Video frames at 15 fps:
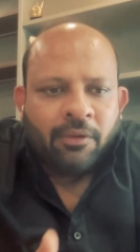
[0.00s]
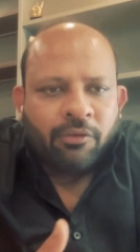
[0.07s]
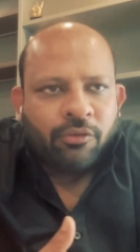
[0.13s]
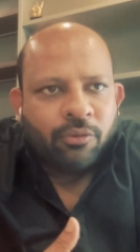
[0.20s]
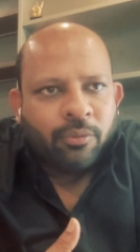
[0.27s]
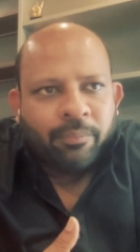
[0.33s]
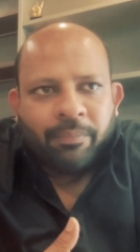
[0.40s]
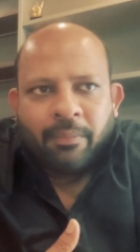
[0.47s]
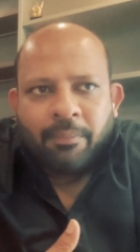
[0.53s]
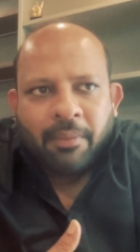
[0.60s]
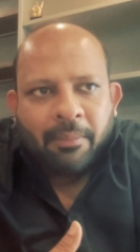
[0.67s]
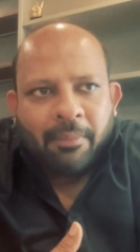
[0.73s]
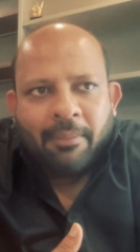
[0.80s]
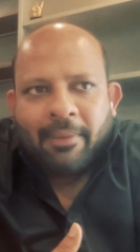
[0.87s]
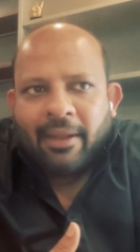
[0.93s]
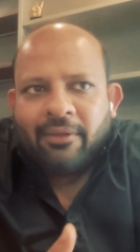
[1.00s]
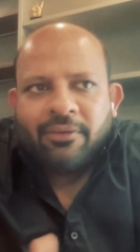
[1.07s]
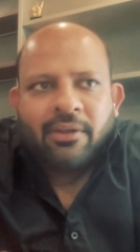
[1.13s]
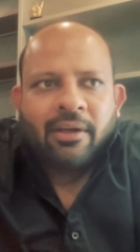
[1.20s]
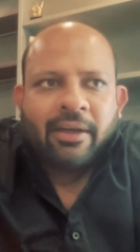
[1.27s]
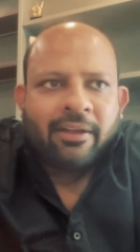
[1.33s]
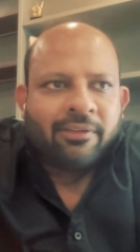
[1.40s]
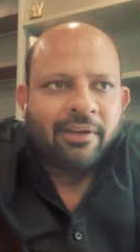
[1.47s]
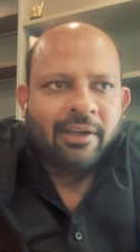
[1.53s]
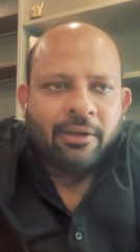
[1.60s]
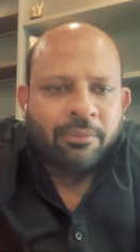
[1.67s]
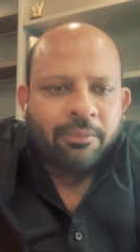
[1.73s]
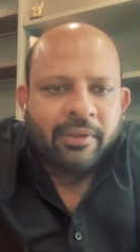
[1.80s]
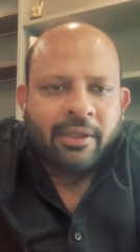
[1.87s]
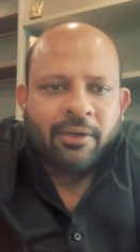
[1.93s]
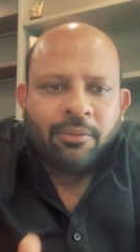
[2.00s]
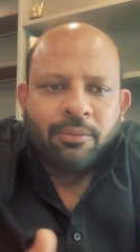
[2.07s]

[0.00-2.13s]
So payment plans are excellent over there.